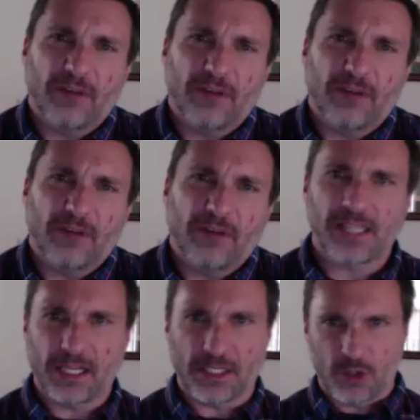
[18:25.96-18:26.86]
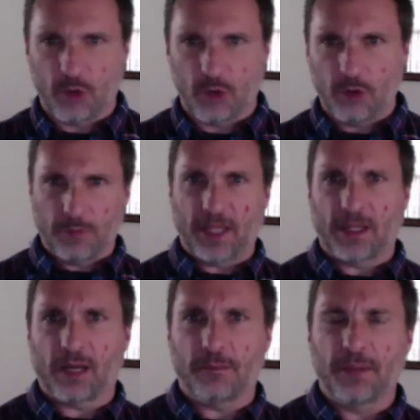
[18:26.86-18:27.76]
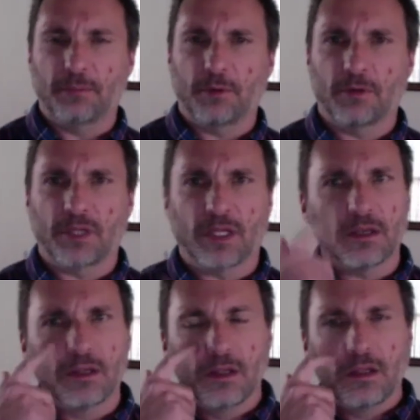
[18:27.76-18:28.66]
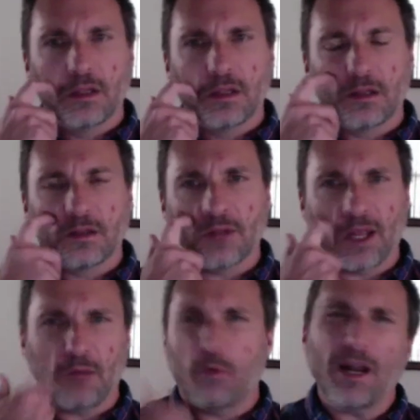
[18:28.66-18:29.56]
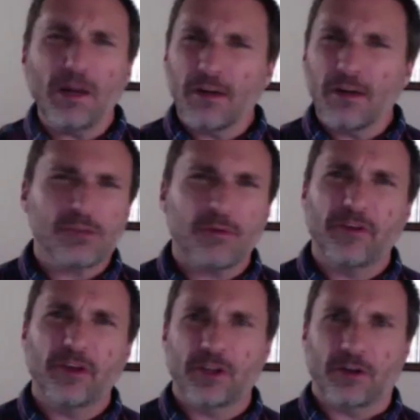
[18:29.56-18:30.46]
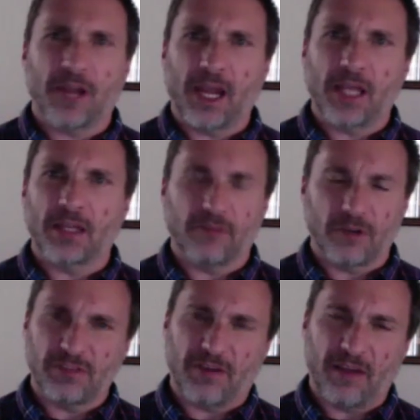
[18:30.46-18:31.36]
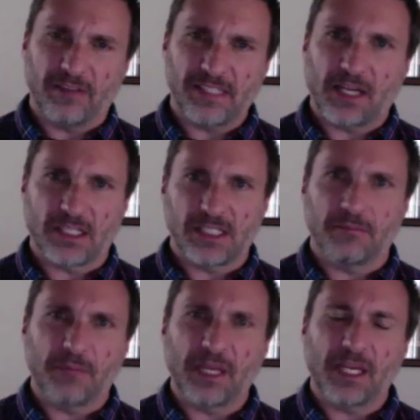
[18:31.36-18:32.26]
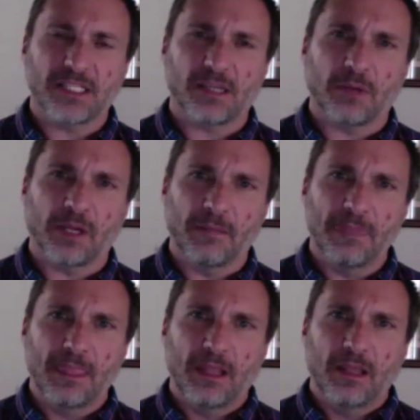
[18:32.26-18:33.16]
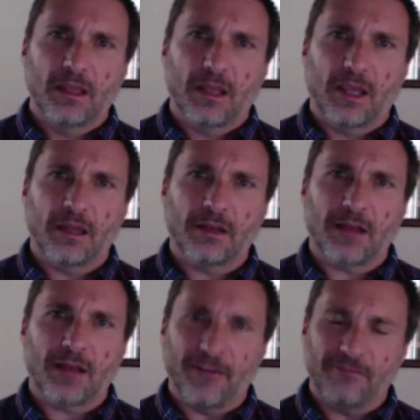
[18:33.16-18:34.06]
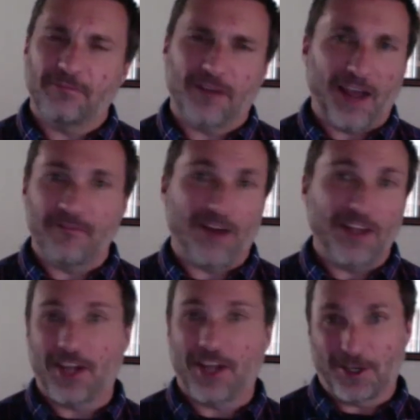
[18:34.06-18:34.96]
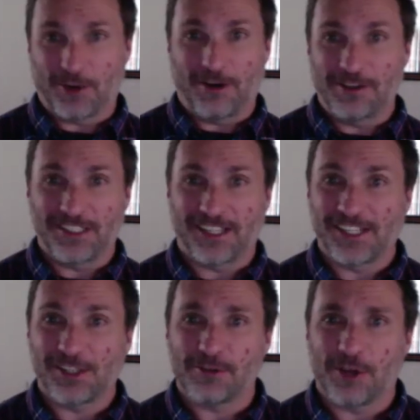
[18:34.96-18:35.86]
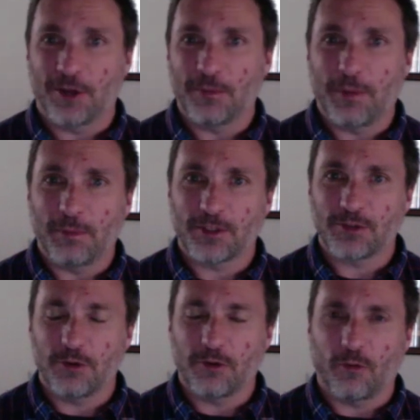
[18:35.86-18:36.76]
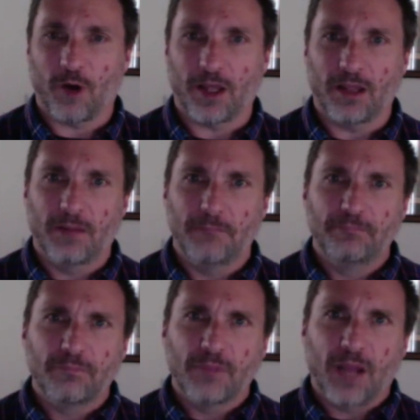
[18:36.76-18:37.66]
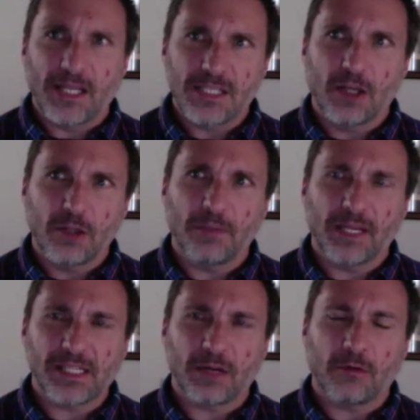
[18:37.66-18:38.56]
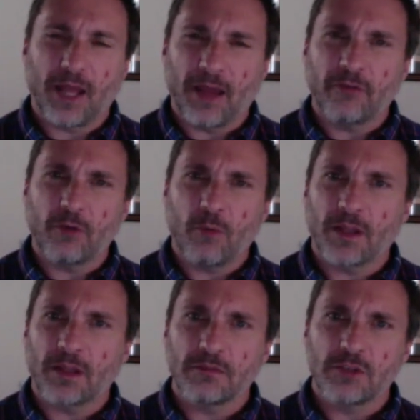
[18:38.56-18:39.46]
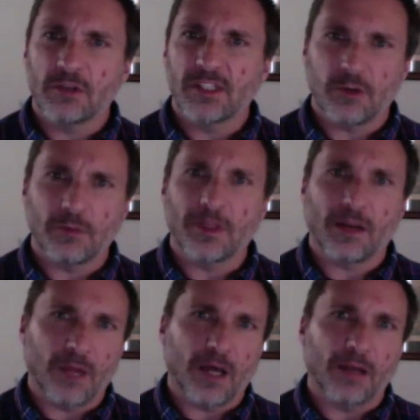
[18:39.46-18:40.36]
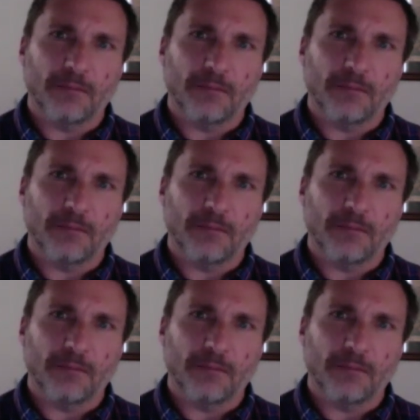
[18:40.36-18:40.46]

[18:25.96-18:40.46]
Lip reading: because I get told by a lot of people that they're like, well, why do you always reveal that you're gay in the first 5 seconds of meeting somebody? And I finally gotten courageous, and I start telling people the truth of why. I tell them because I don't ever want them to assume that I'm not.